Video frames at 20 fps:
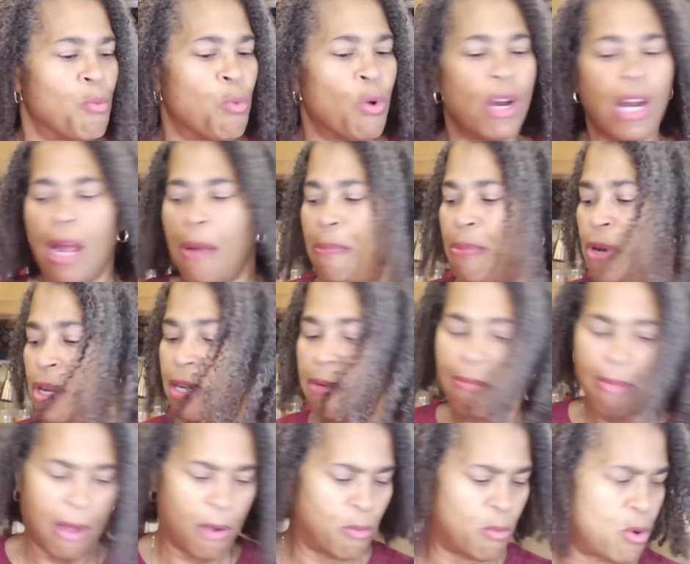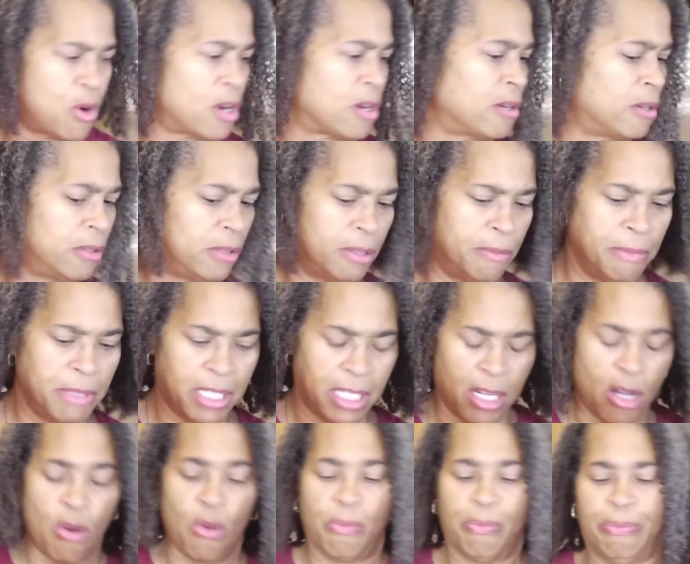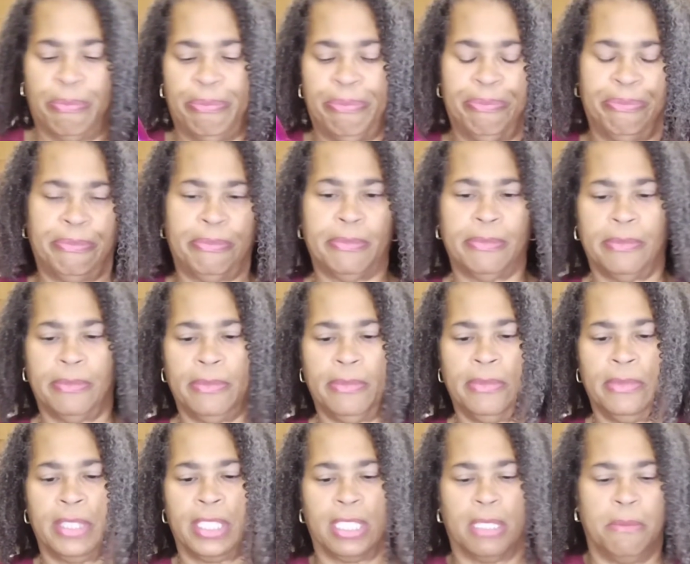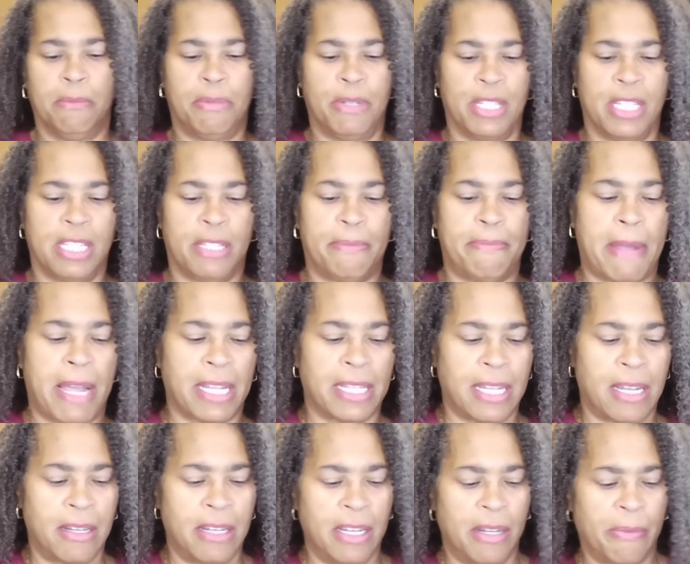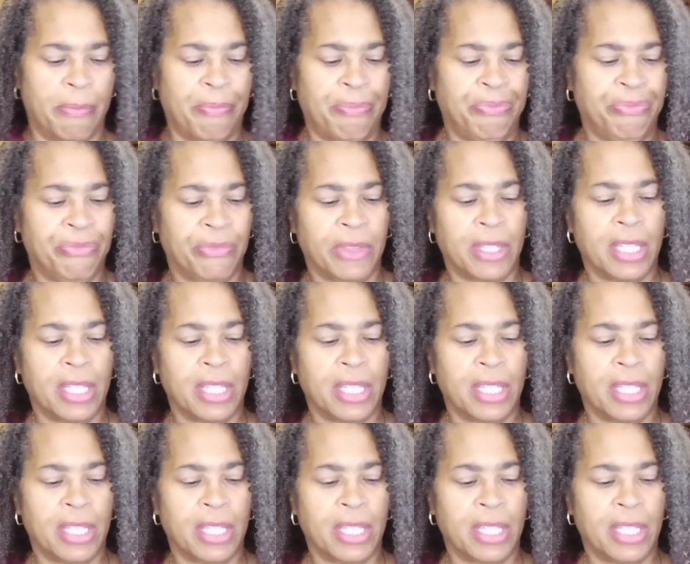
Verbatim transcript: What I put in my water, let me see. Oh, let me put this back down here